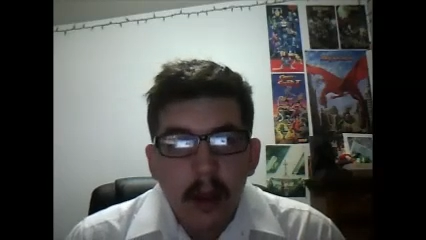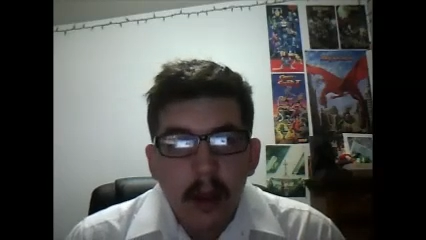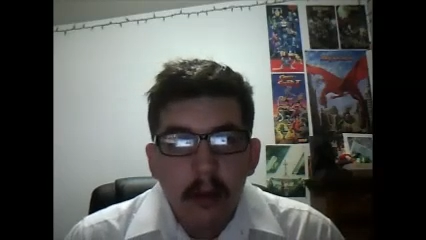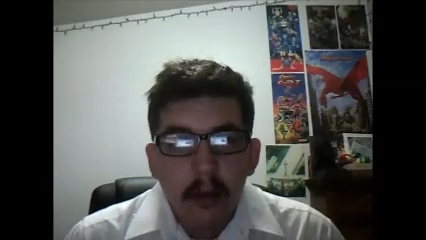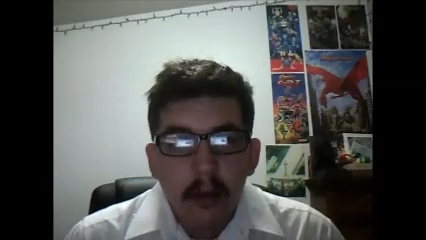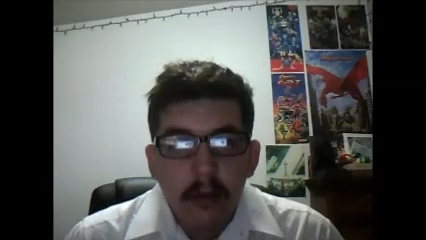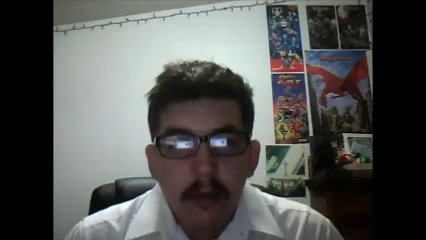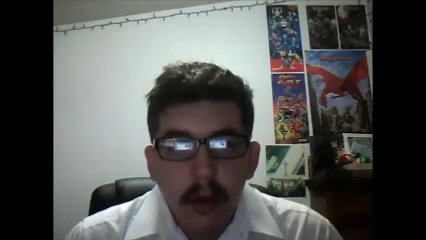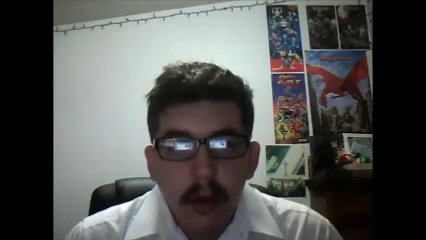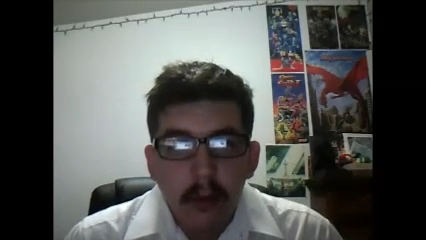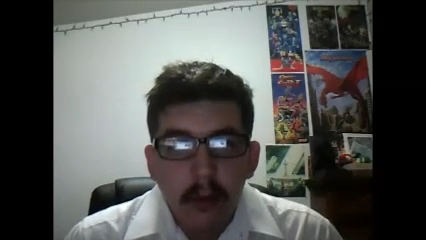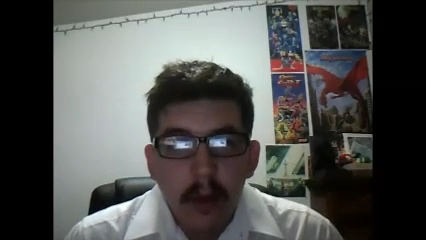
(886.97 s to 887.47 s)

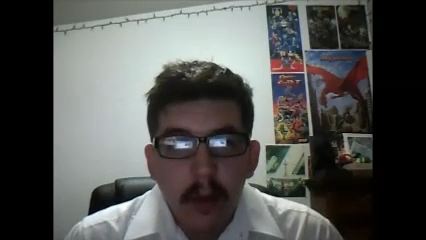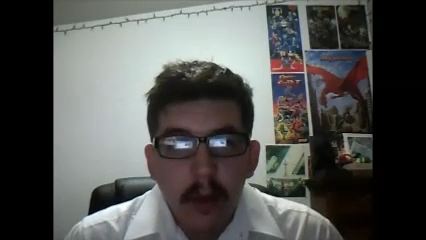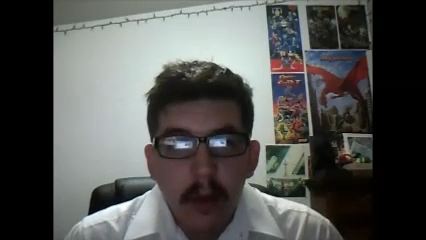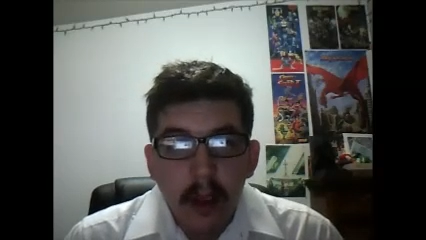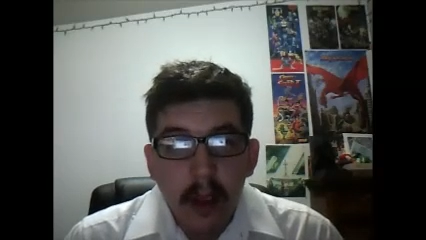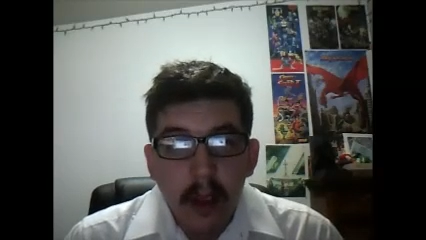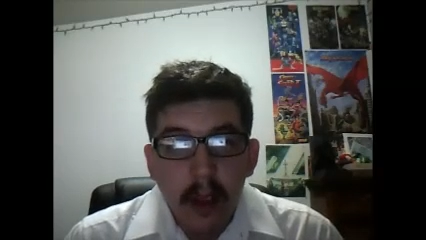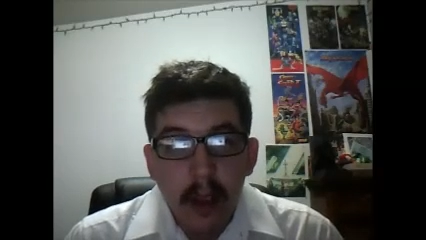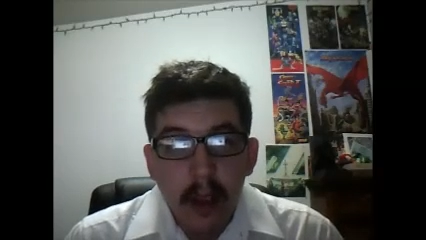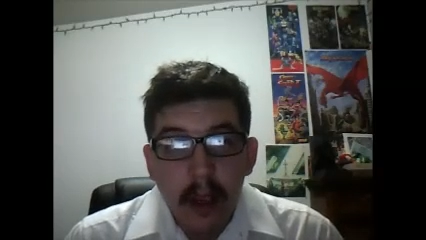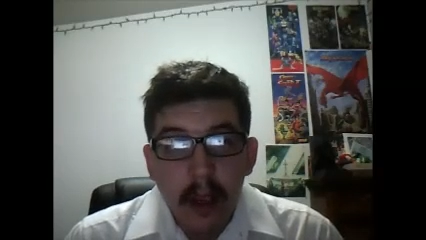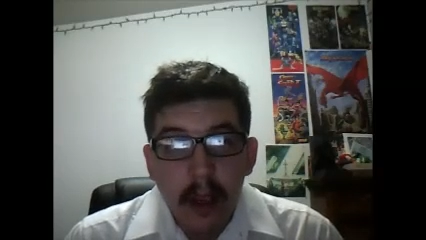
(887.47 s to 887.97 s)
So
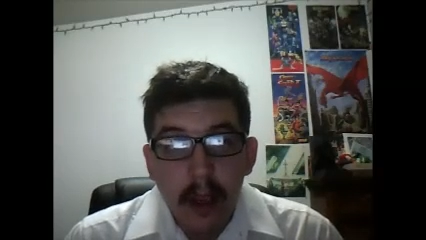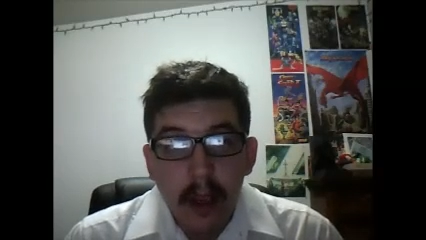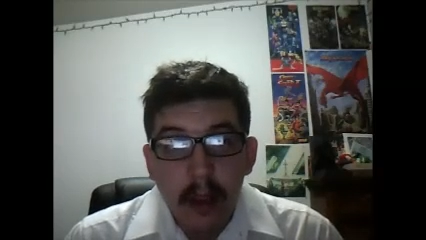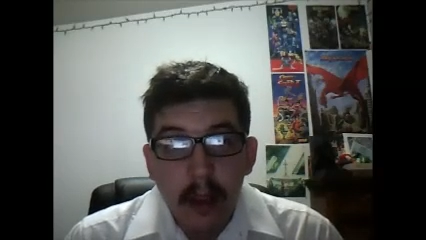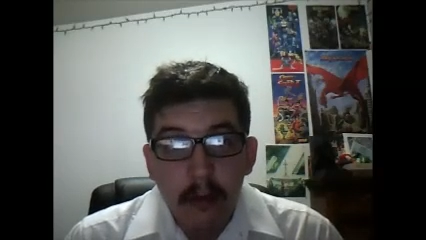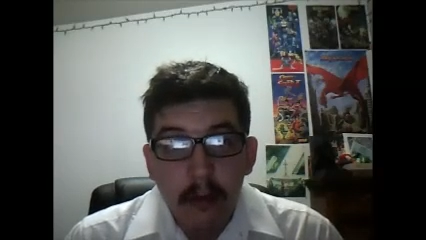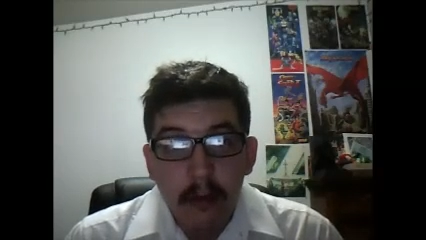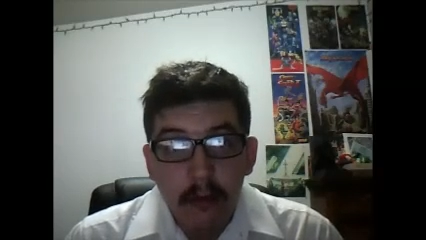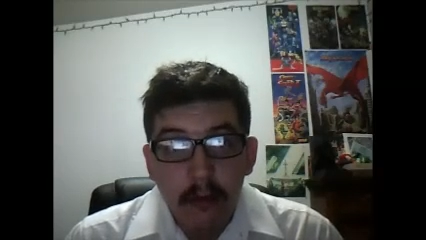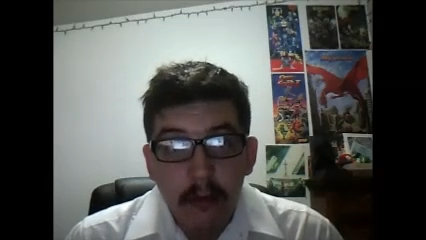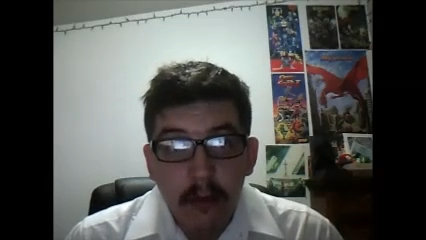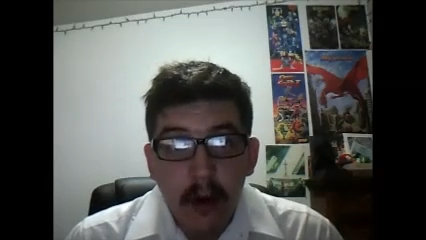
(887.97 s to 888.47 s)

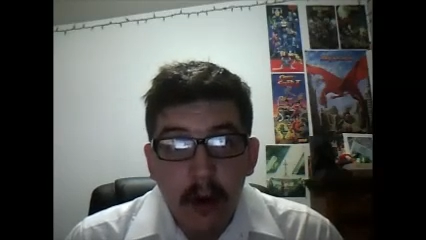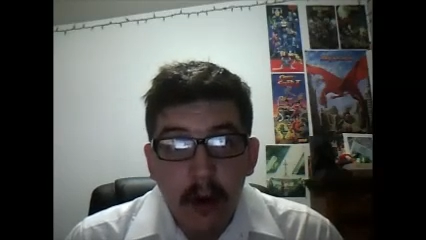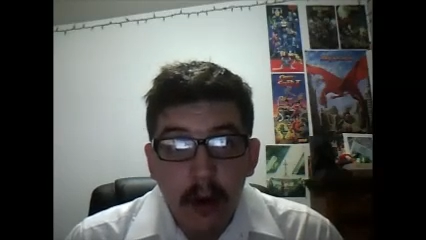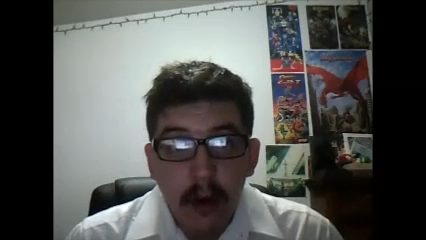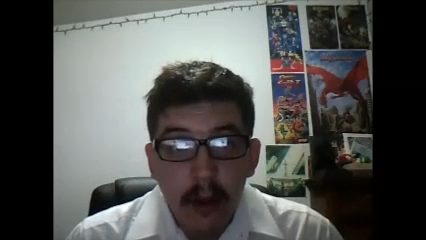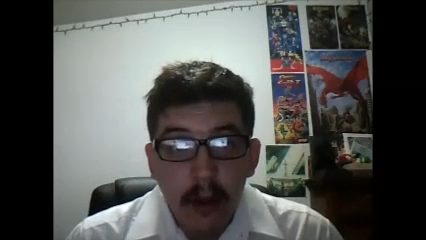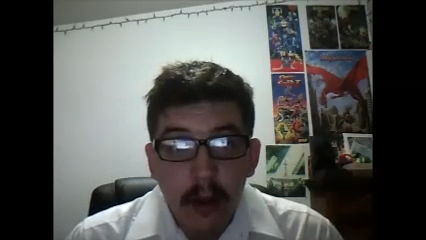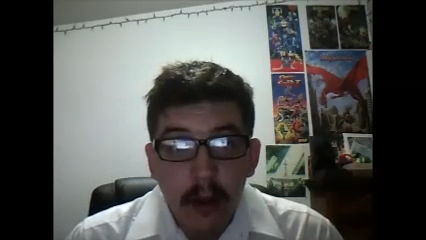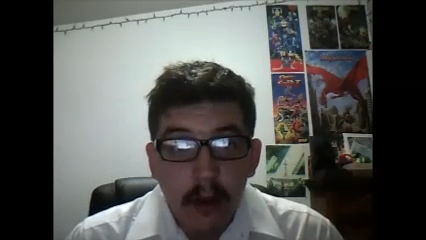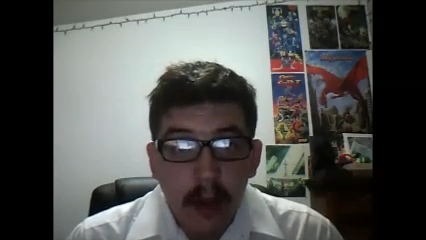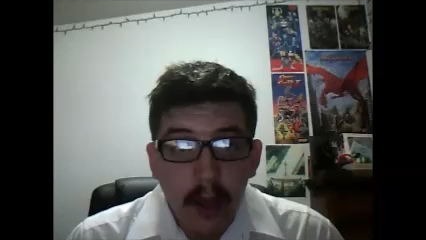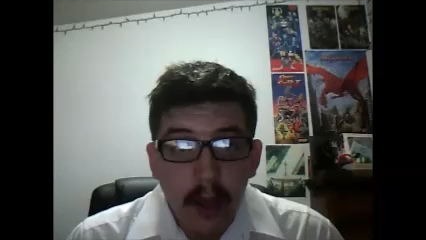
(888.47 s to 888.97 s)
we
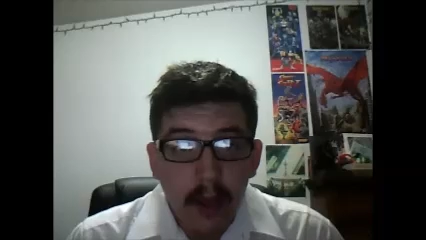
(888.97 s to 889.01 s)
started